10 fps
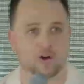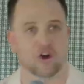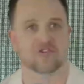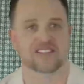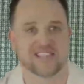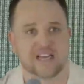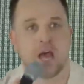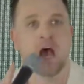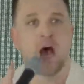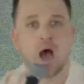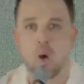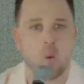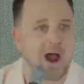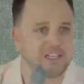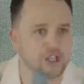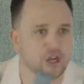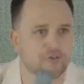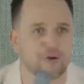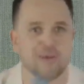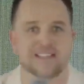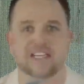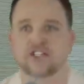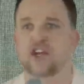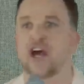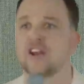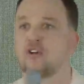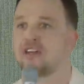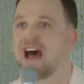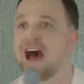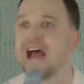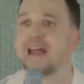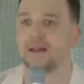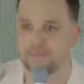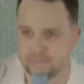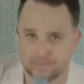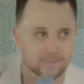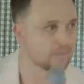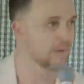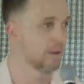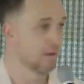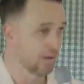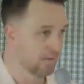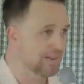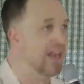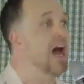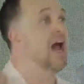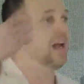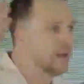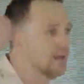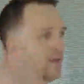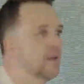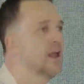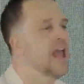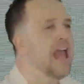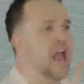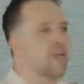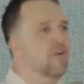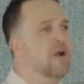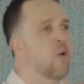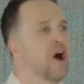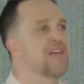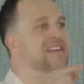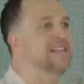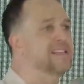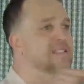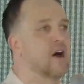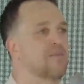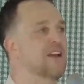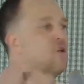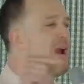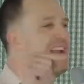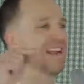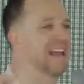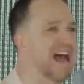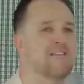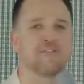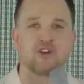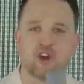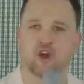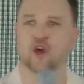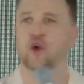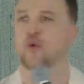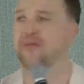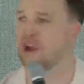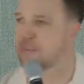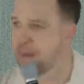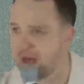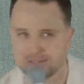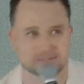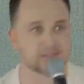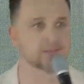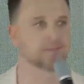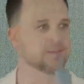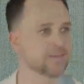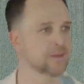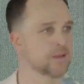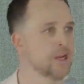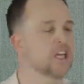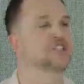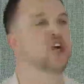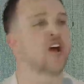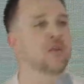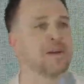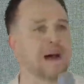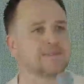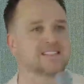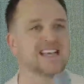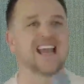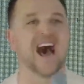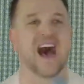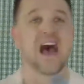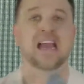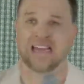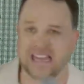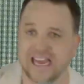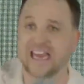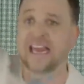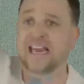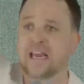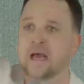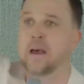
earth, he said, why'd you look for me? Did you not know that I, that I... Everyone that did something great in life knew their must. John the Baptist said, I, he